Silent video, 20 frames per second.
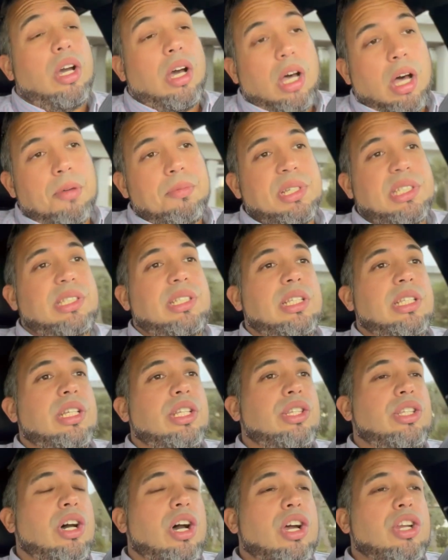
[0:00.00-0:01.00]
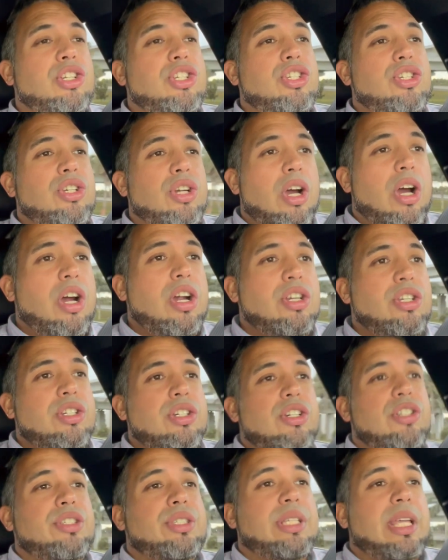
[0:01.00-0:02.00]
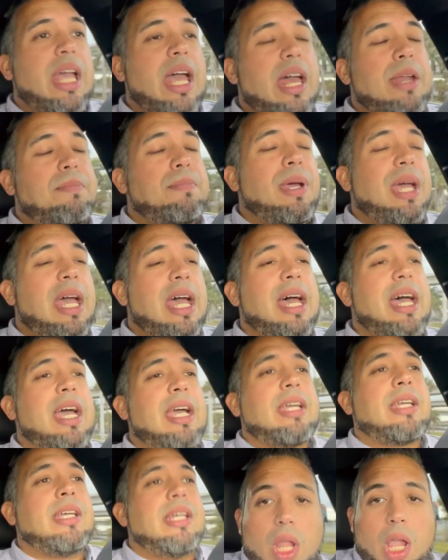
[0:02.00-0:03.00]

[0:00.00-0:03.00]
obviously the Dodge Charger Scatpack.